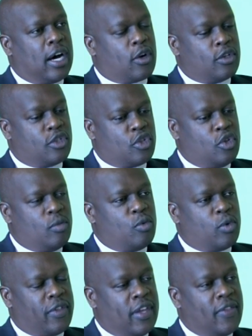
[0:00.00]

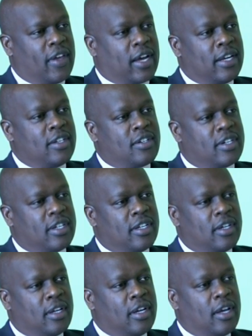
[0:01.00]
consumed within the country
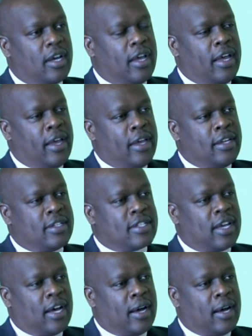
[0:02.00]
is